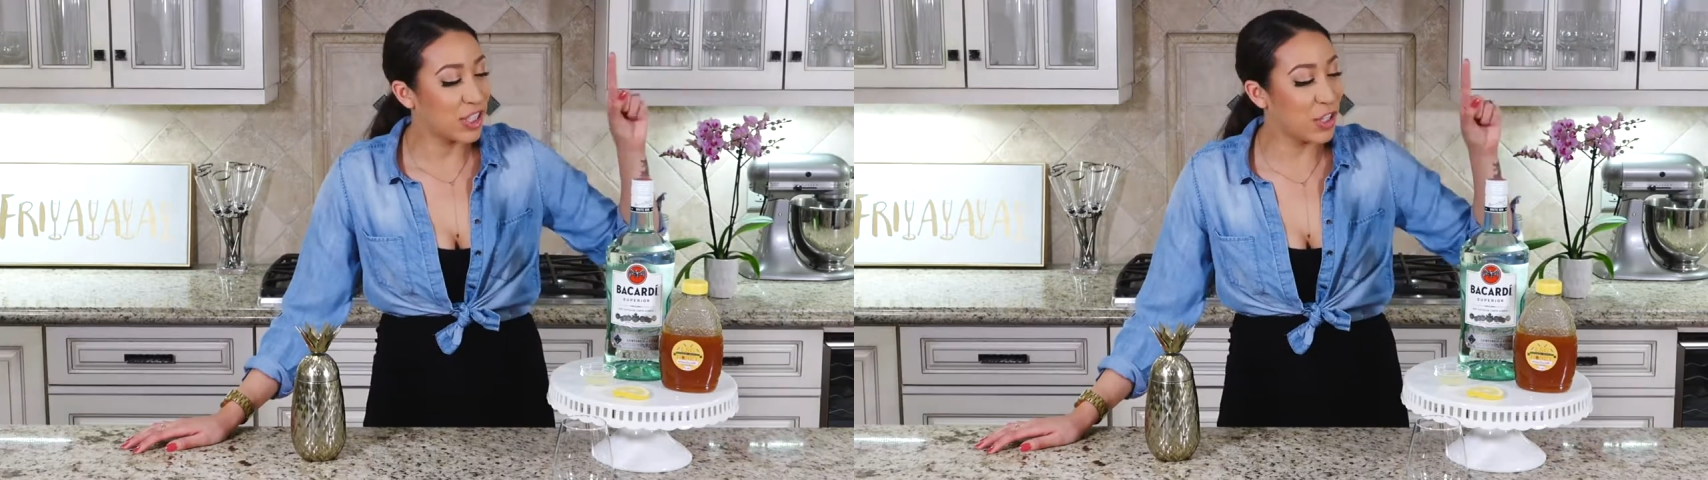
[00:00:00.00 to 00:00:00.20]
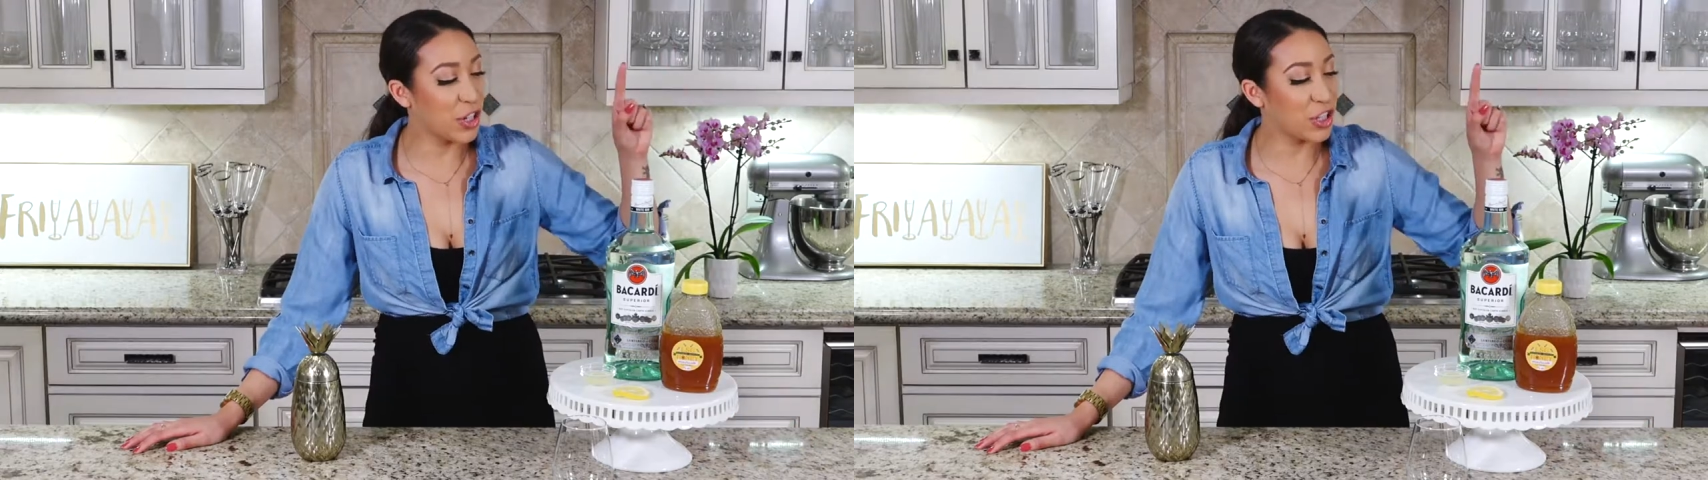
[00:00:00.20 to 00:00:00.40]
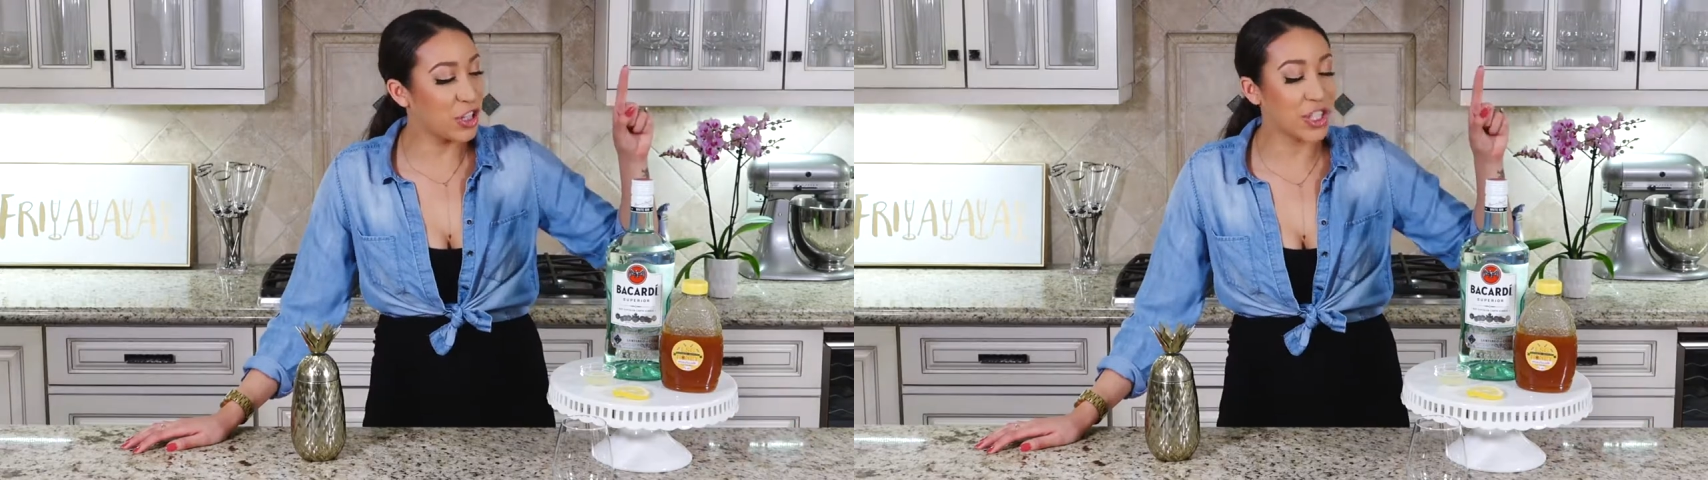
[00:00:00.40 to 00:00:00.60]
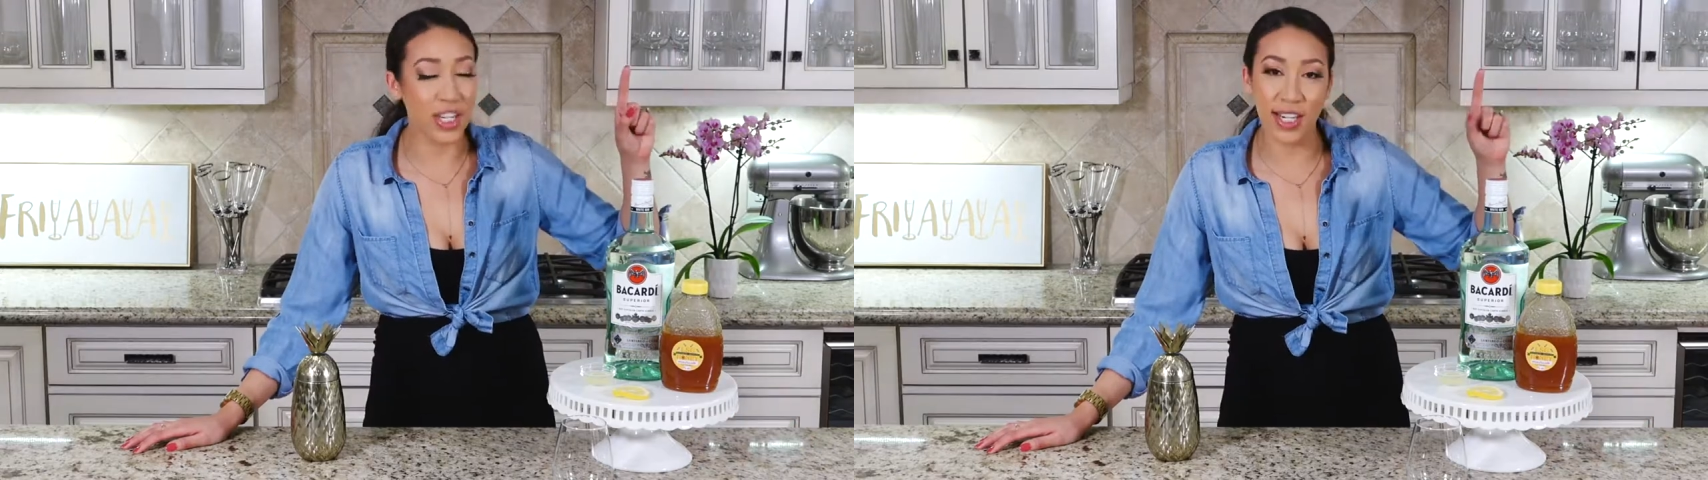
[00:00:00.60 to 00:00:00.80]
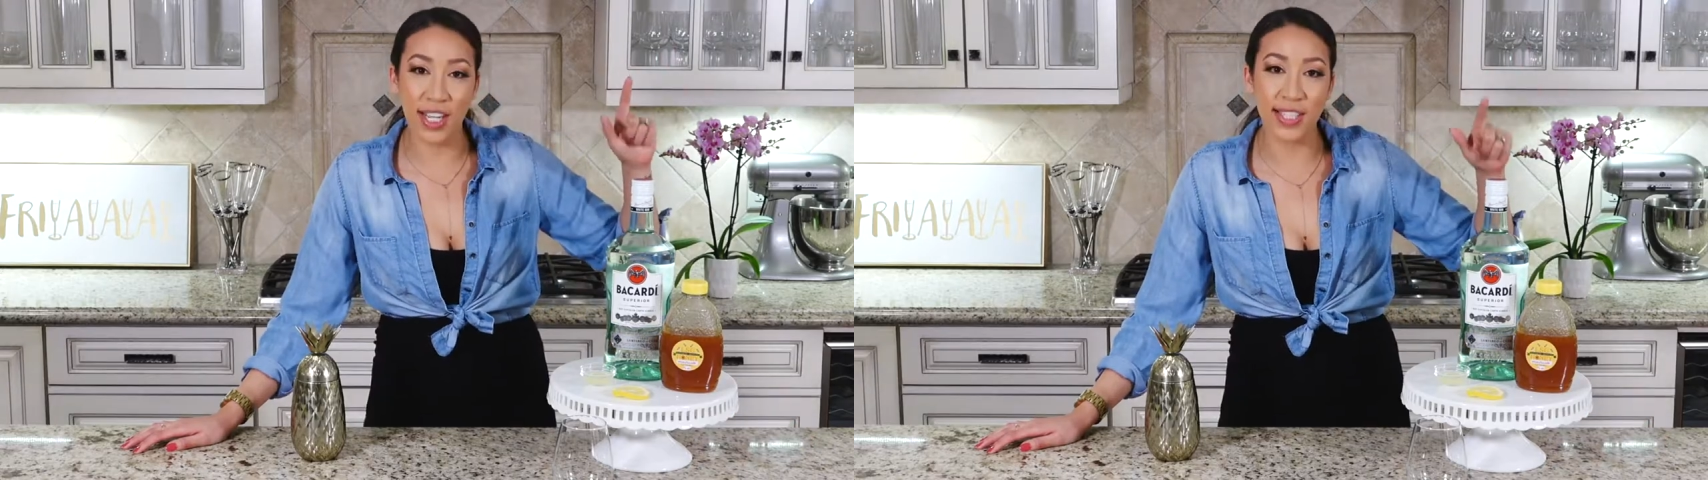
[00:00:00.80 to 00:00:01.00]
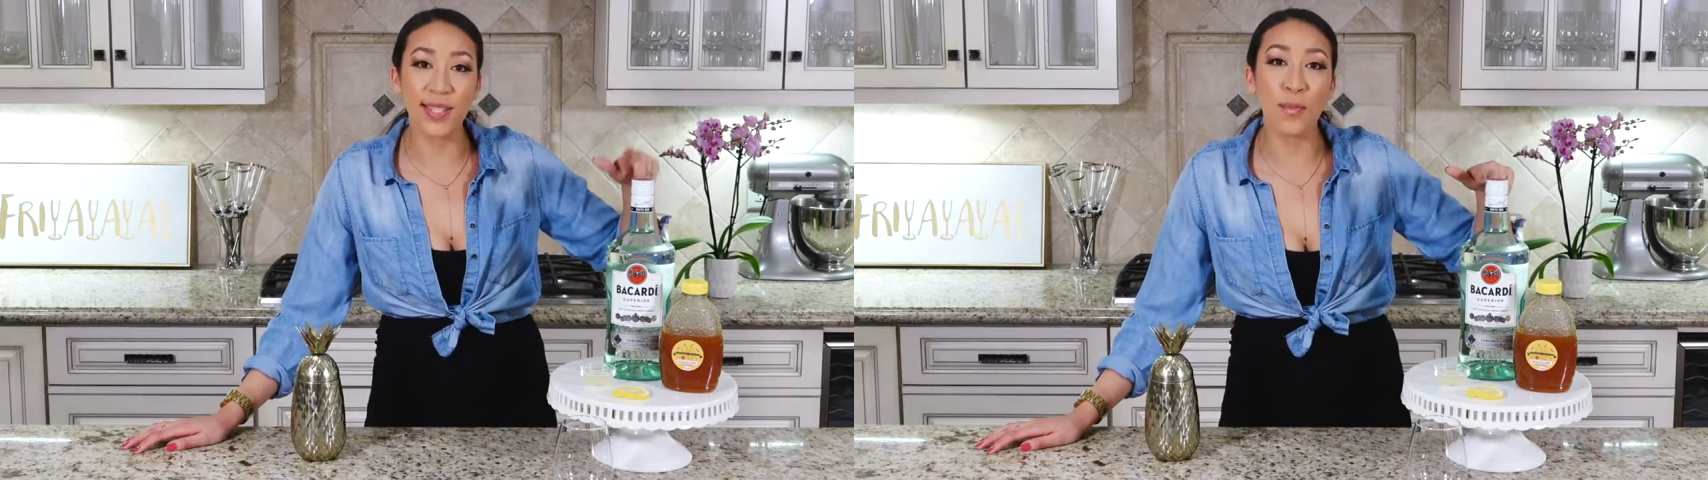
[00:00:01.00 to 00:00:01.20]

So you're just gonna need